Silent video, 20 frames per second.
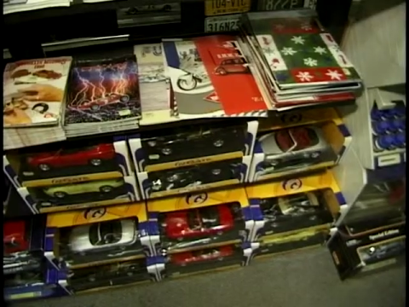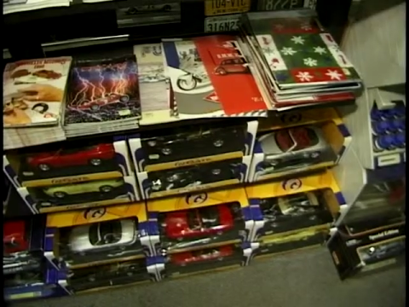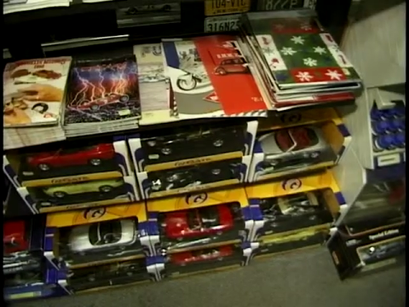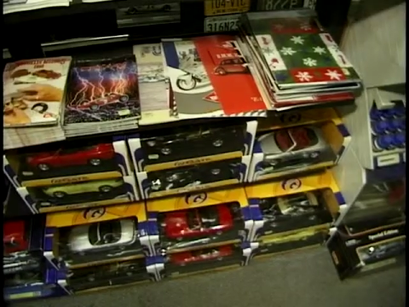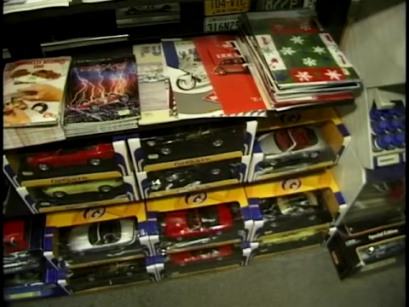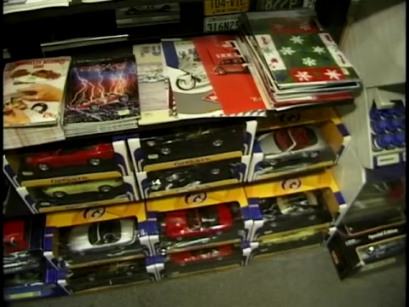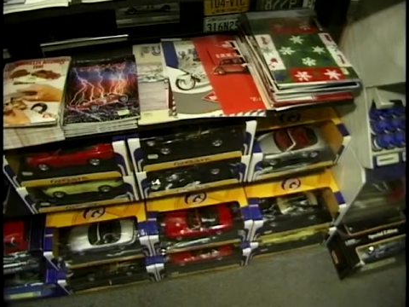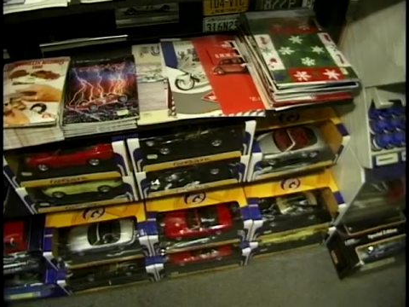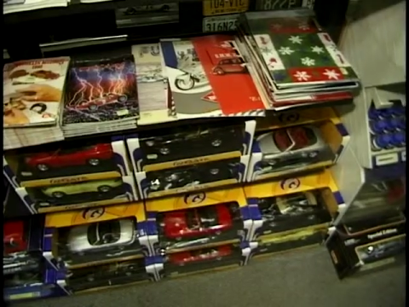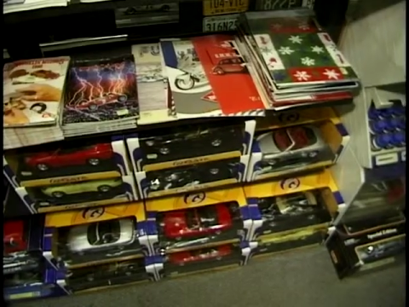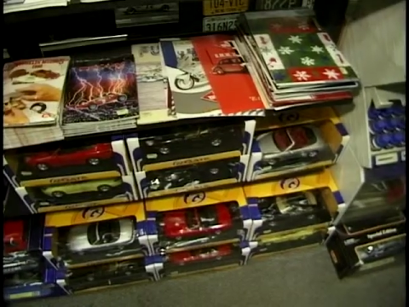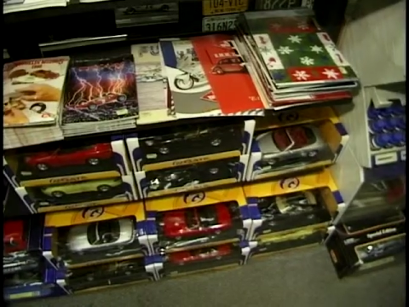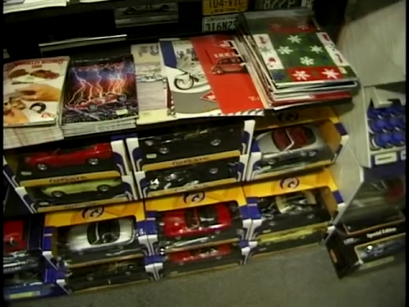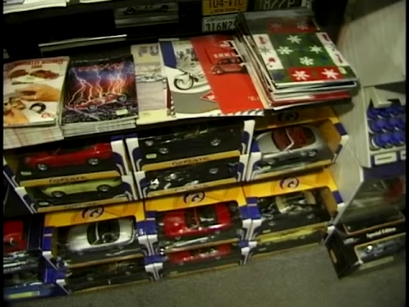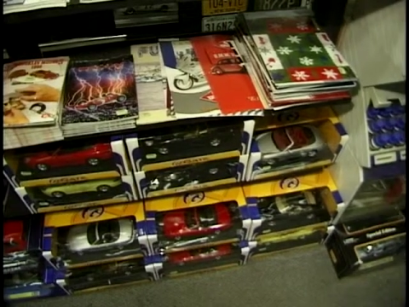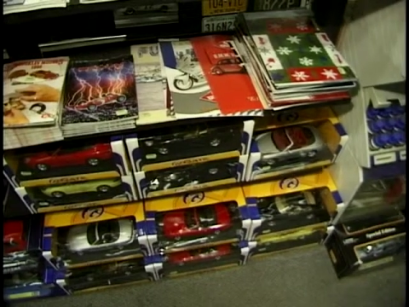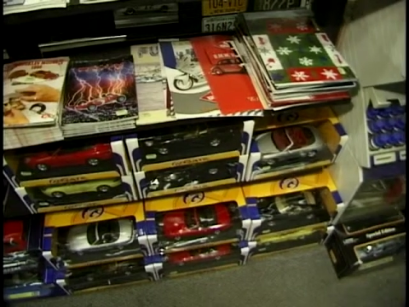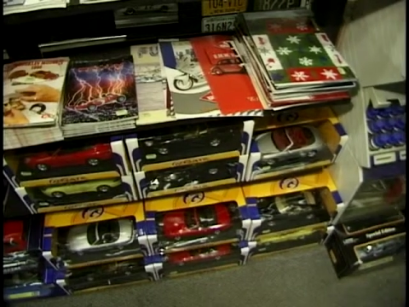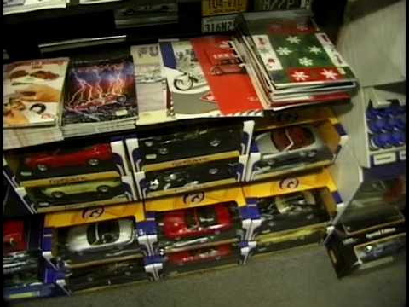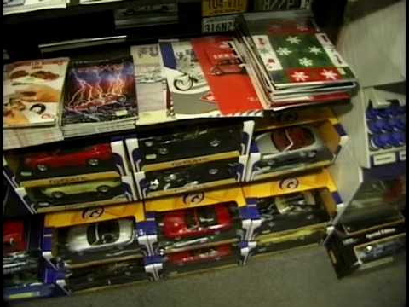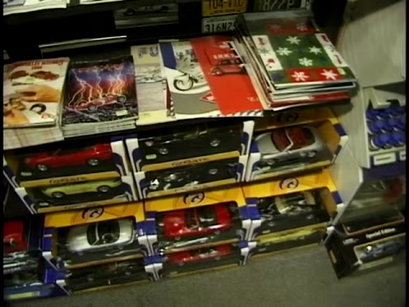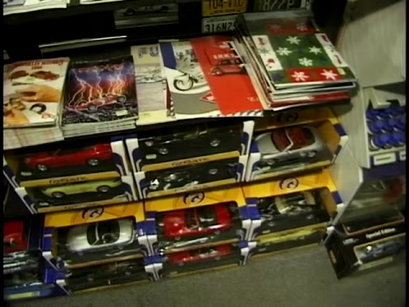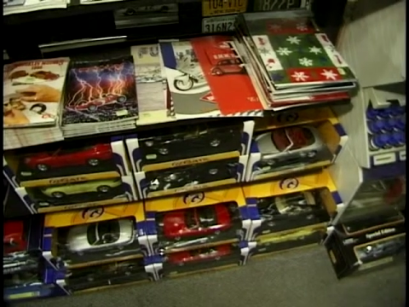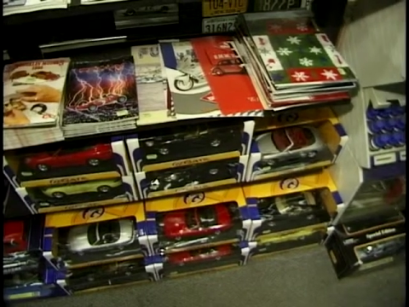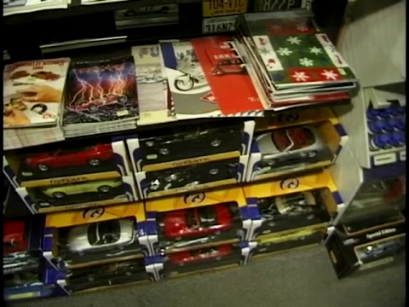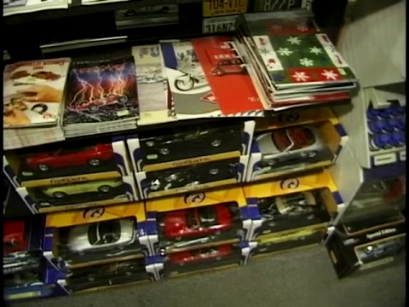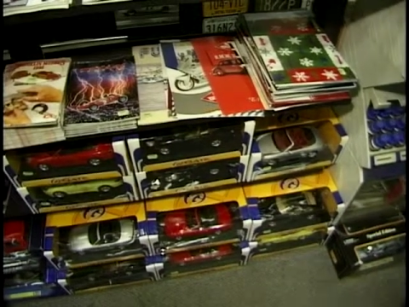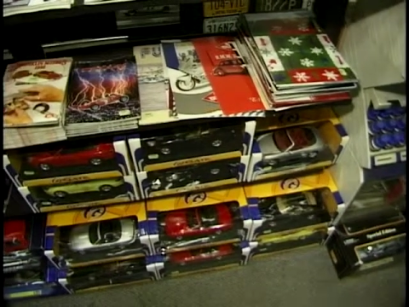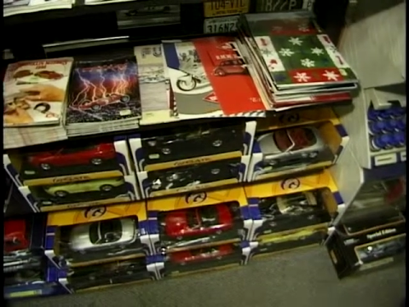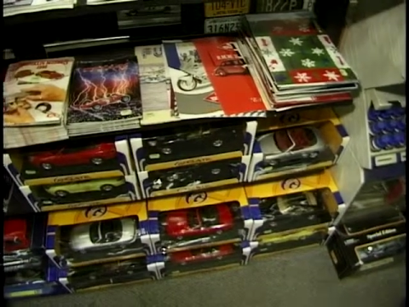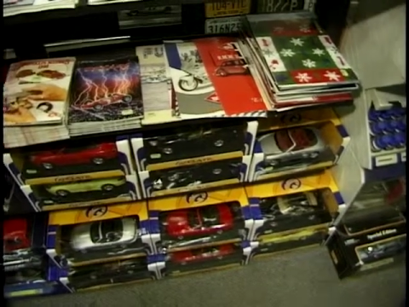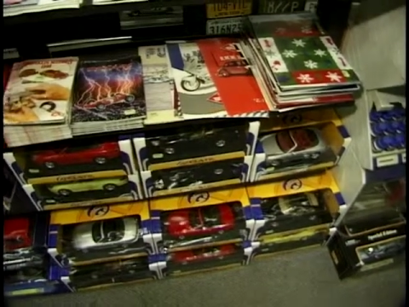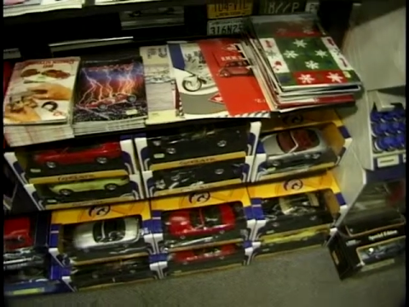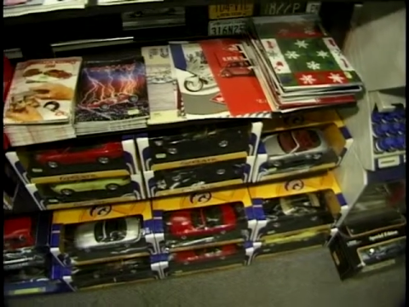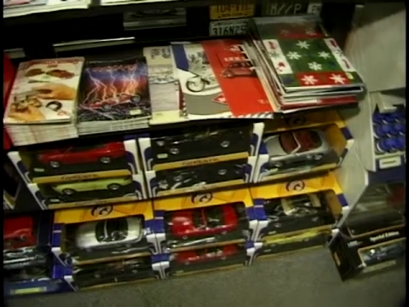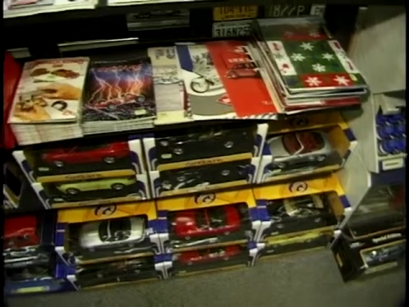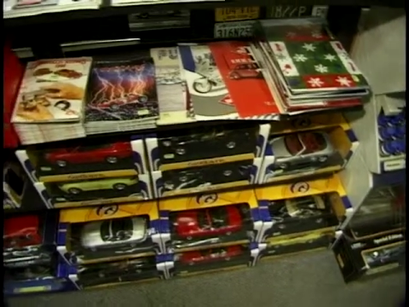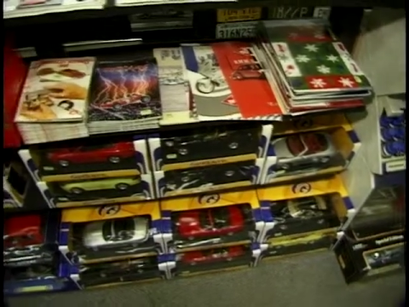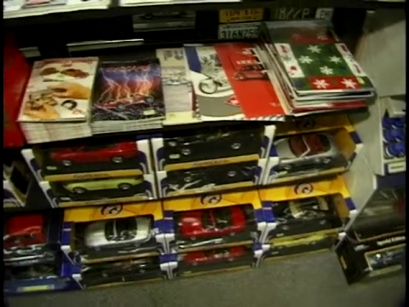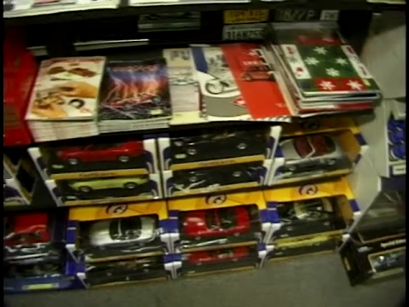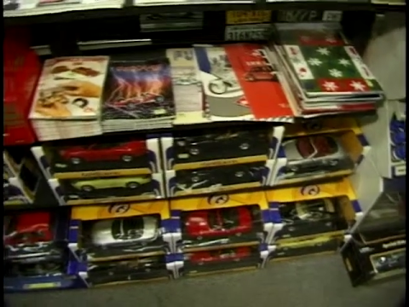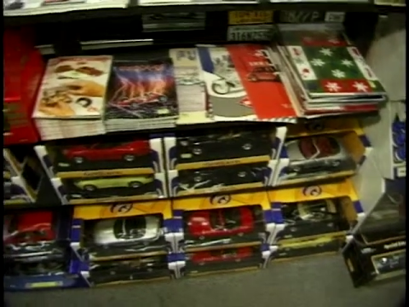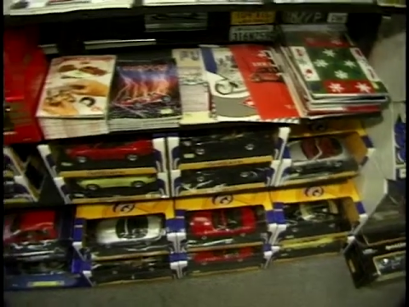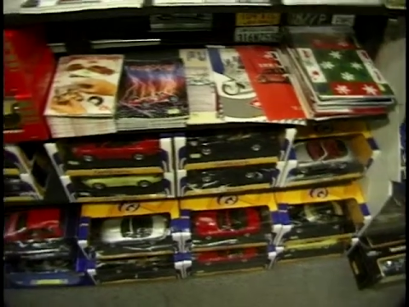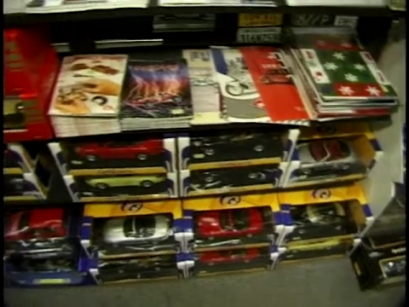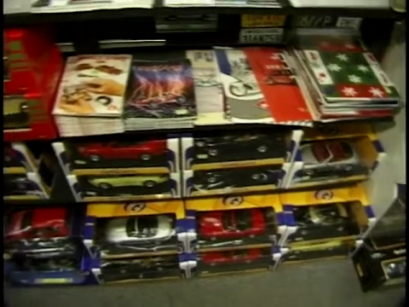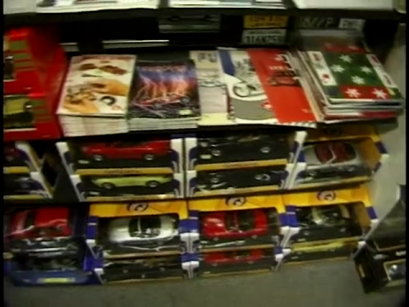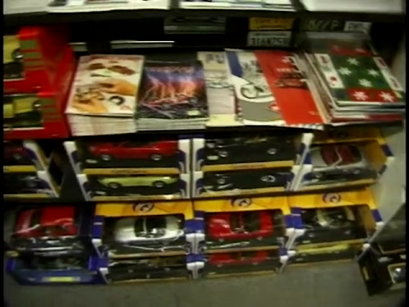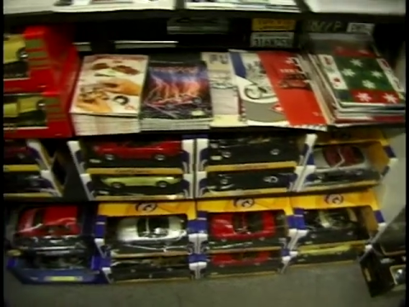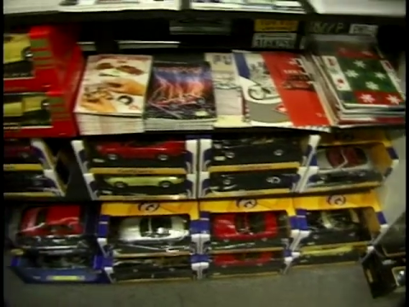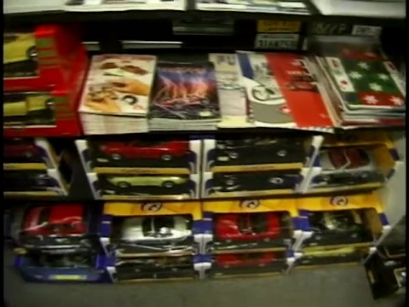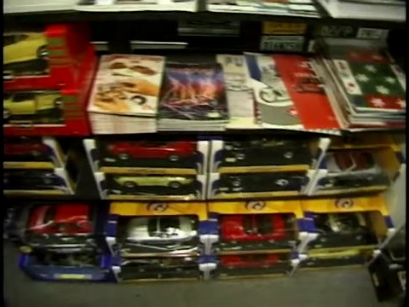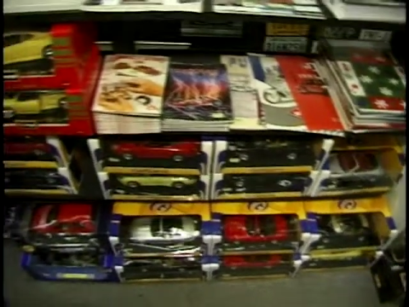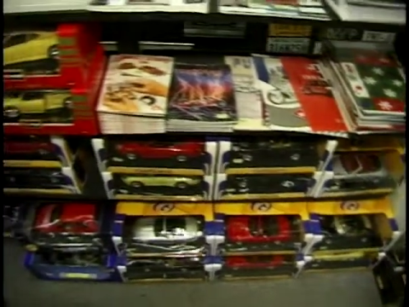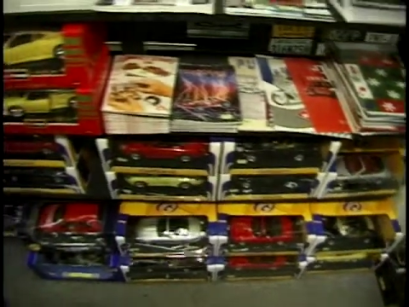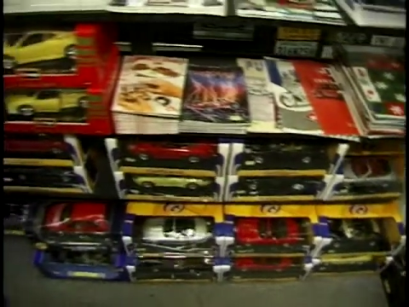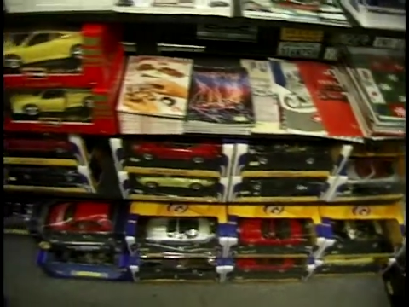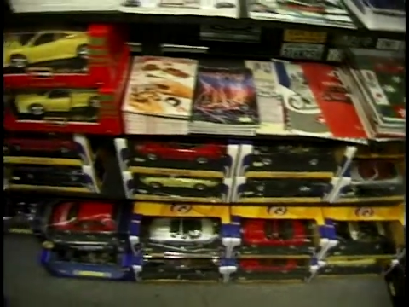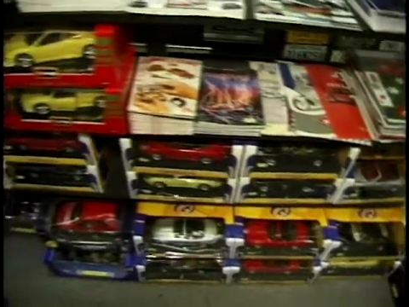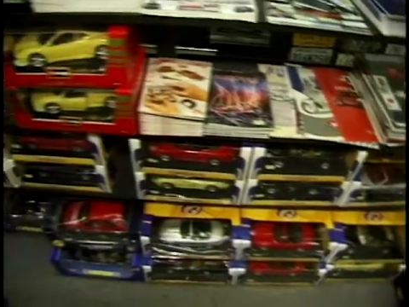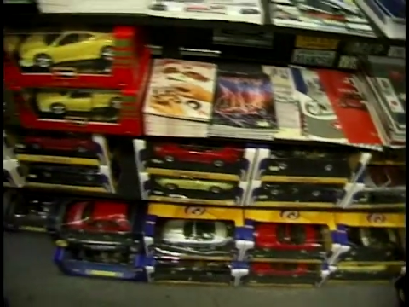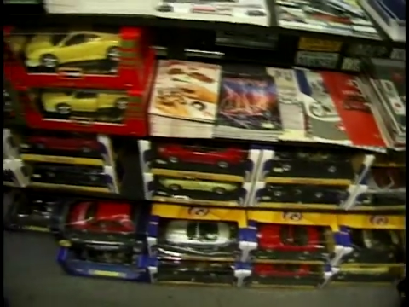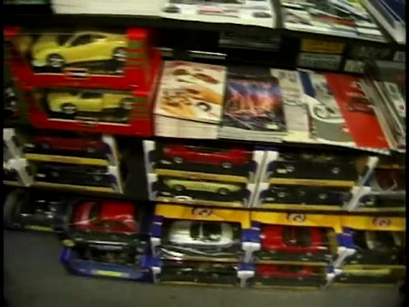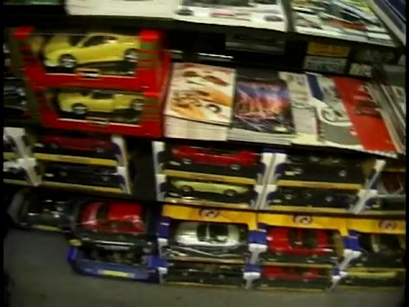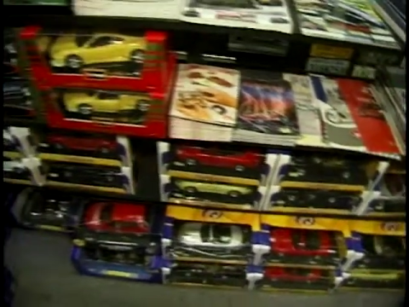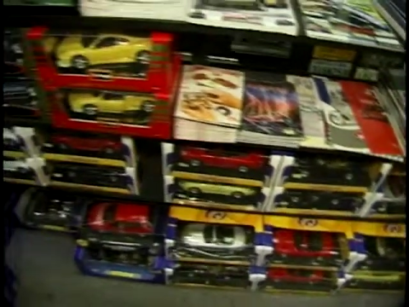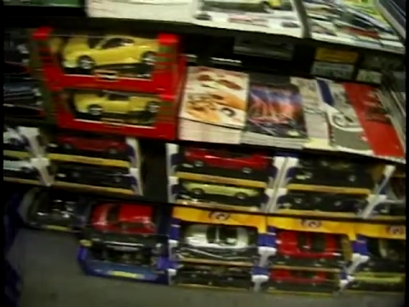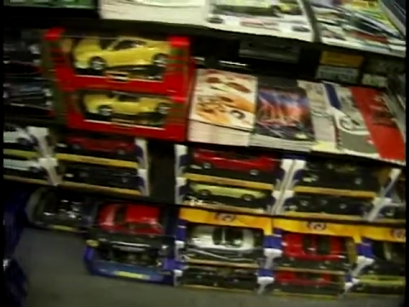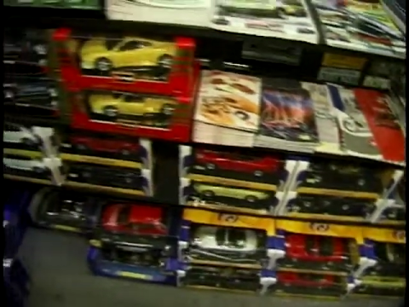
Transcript: [unreadable: no face in view]